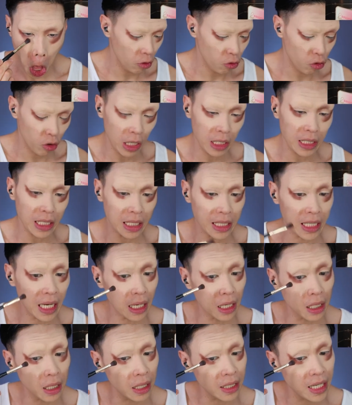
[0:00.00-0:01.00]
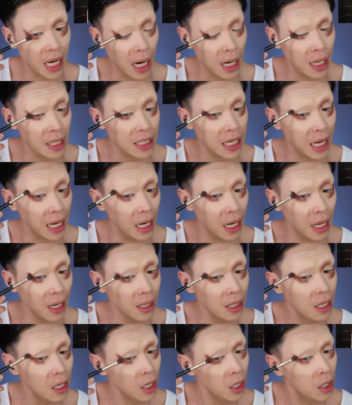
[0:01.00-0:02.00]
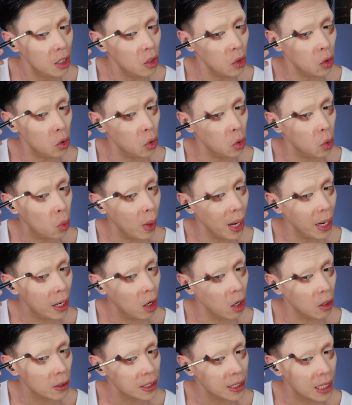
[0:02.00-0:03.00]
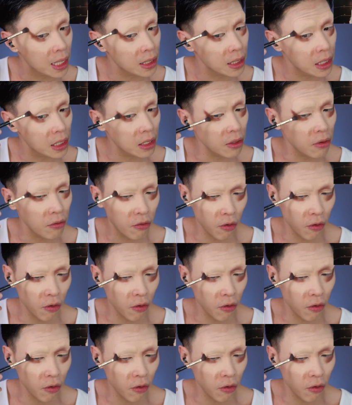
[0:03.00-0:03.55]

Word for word: Trinity T the Tuck Taylor, who won All Star Season